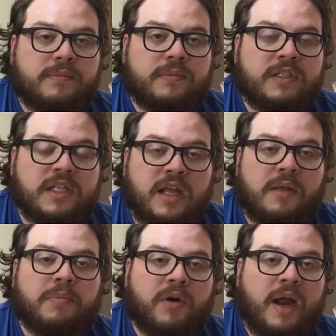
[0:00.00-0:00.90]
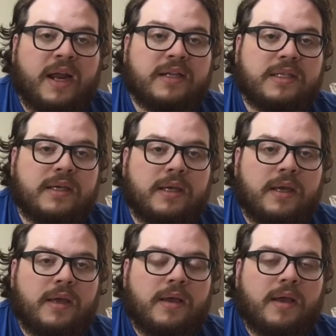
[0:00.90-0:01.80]
celebrate
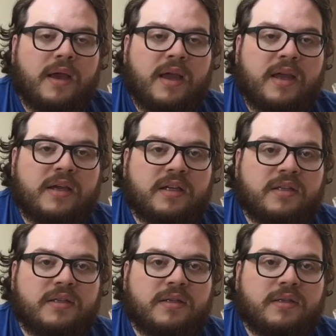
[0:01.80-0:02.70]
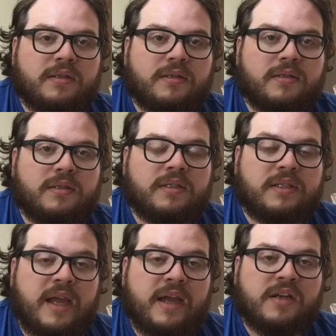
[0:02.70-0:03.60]
and
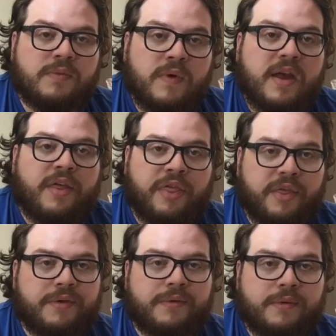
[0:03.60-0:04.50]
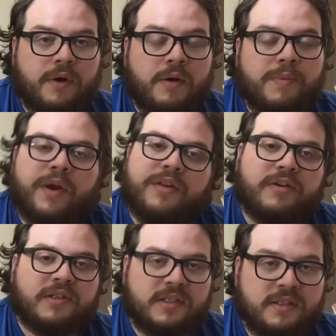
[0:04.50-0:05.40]
stand with our
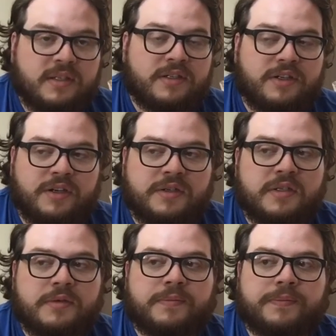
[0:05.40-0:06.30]
brothers and sisters.